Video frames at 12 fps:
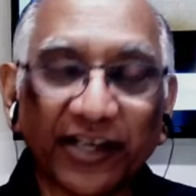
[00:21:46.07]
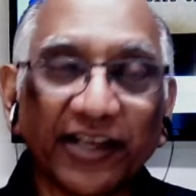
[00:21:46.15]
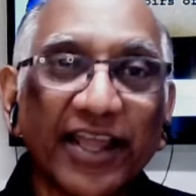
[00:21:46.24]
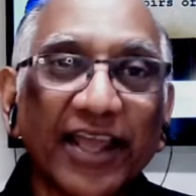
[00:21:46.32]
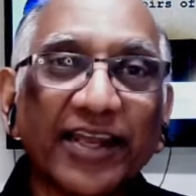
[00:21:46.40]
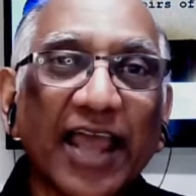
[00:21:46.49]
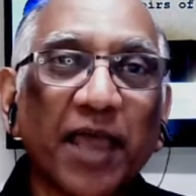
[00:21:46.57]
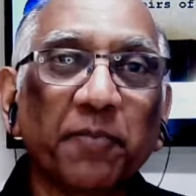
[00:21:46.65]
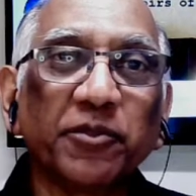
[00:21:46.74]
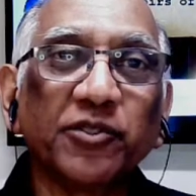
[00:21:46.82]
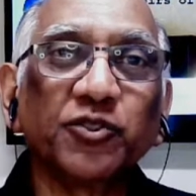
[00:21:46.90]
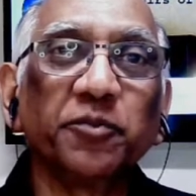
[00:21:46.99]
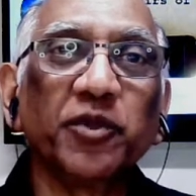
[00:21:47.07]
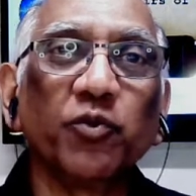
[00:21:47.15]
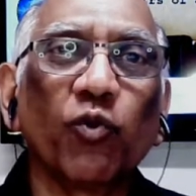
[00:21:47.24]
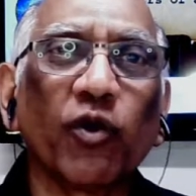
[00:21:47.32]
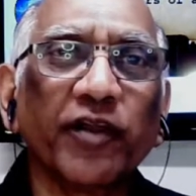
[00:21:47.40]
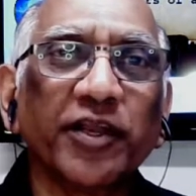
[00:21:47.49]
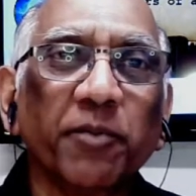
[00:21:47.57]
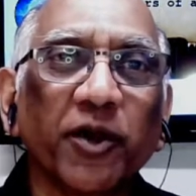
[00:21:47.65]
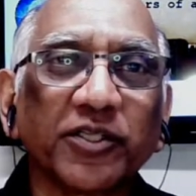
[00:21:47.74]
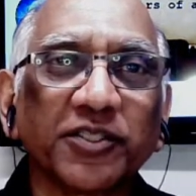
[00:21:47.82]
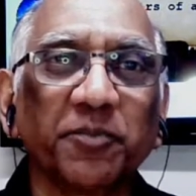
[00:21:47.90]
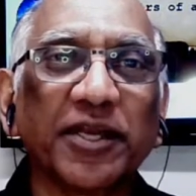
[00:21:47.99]
Lett happens to be worried
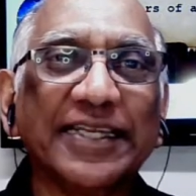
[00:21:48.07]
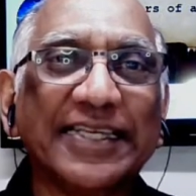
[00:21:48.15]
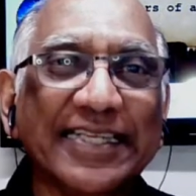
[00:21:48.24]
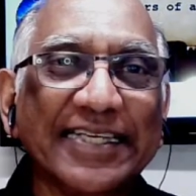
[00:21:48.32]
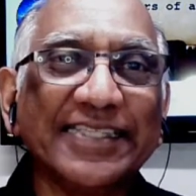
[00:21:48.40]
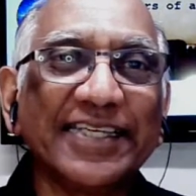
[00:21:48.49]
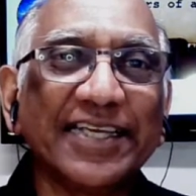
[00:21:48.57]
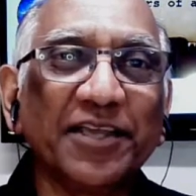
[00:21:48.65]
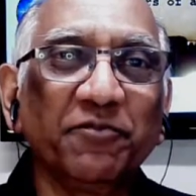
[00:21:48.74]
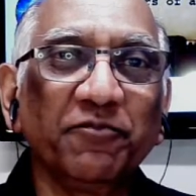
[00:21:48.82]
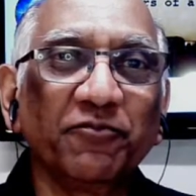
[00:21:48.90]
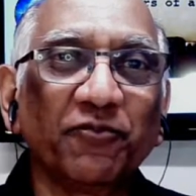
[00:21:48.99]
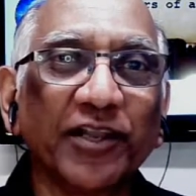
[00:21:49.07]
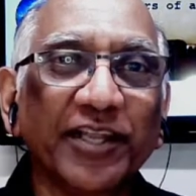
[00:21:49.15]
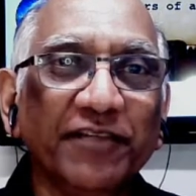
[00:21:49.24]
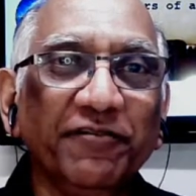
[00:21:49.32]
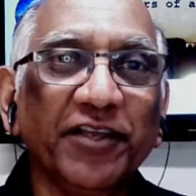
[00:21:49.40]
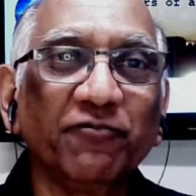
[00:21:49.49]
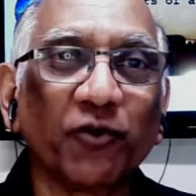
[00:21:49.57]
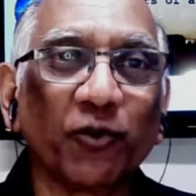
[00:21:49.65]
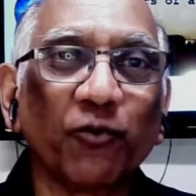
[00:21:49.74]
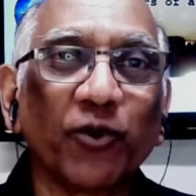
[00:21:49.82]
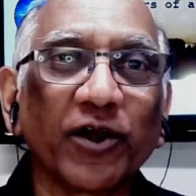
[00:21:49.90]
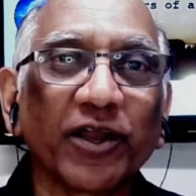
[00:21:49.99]
about somebody teasing him for leaving for work.